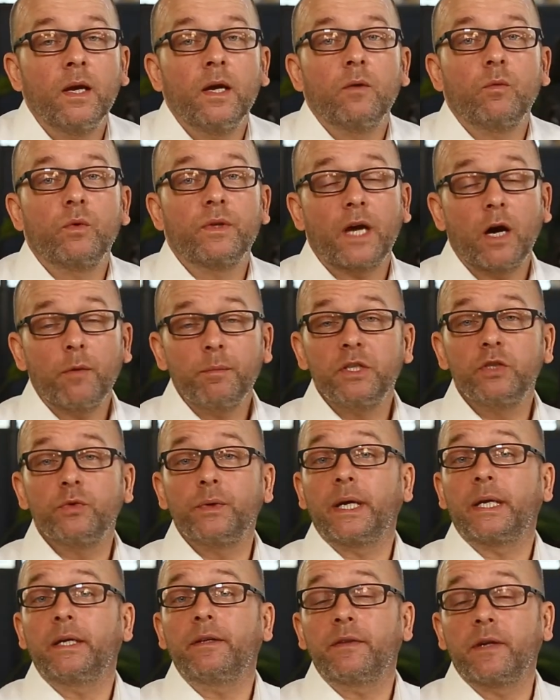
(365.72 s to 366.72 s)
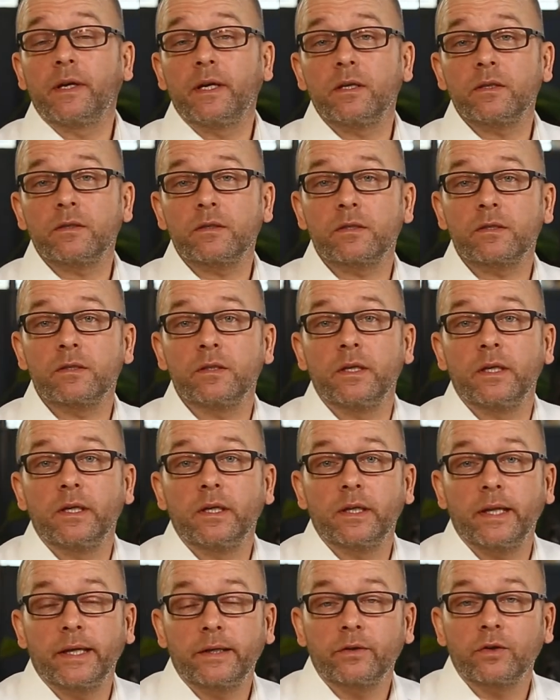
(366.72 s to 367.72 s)
Without me doing anything else,
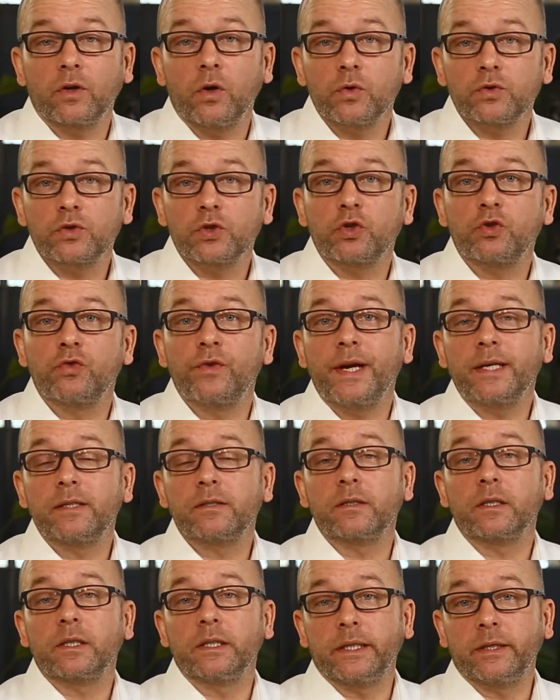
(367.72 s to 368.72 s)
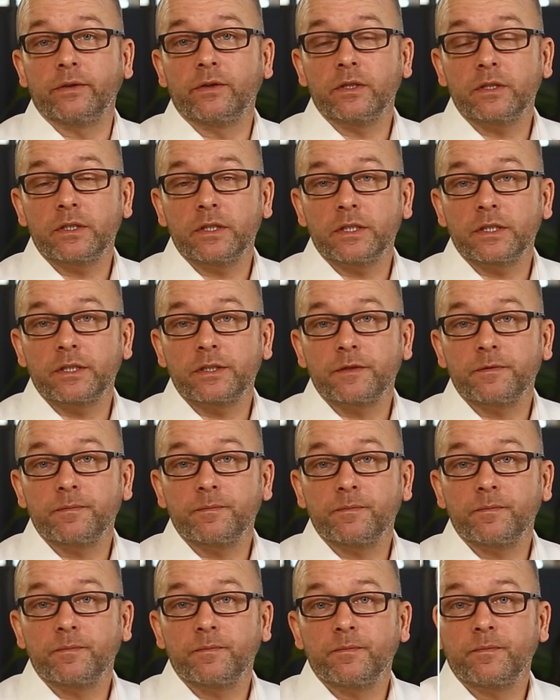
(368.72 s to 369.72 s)
ClickLearn also creates the ClickLearn Assist.
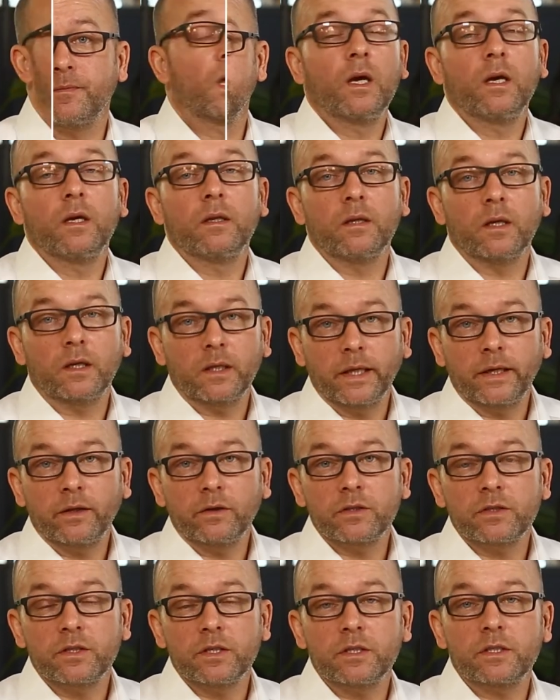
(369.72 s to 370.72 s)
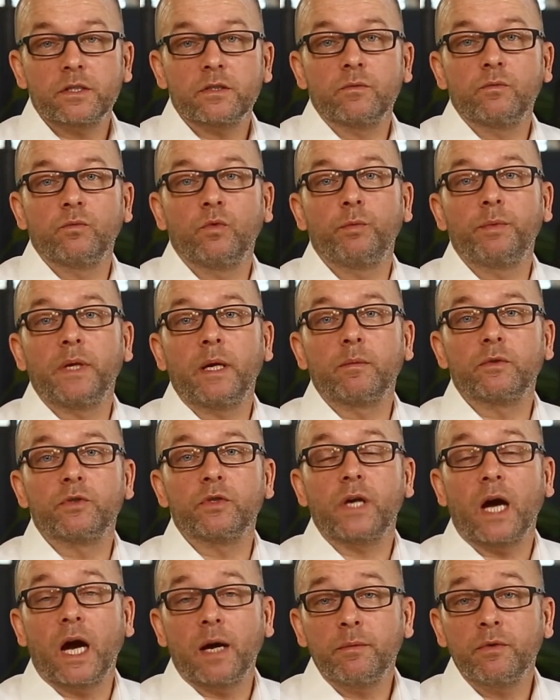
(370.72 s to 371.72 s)
The ClickLearn Assist will be able to
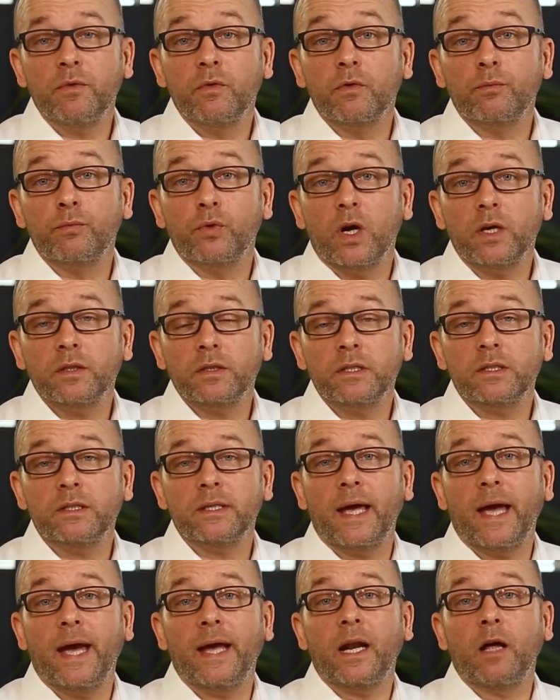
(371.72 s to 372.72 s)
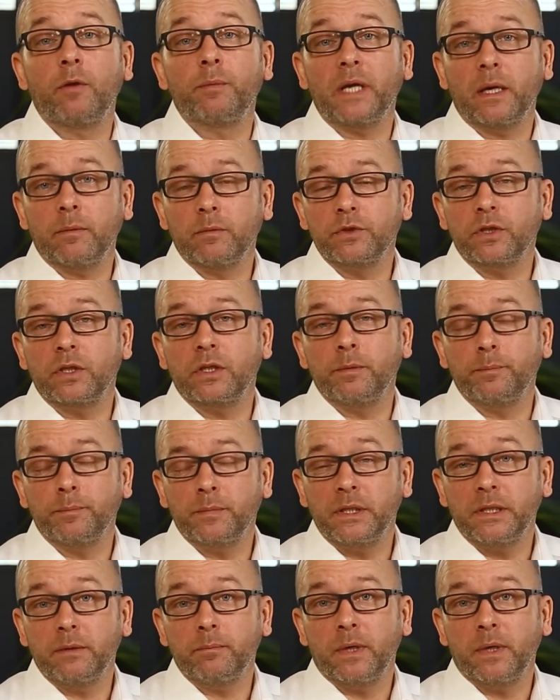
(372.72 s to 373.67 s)
guide me through the process and I'll be able to complete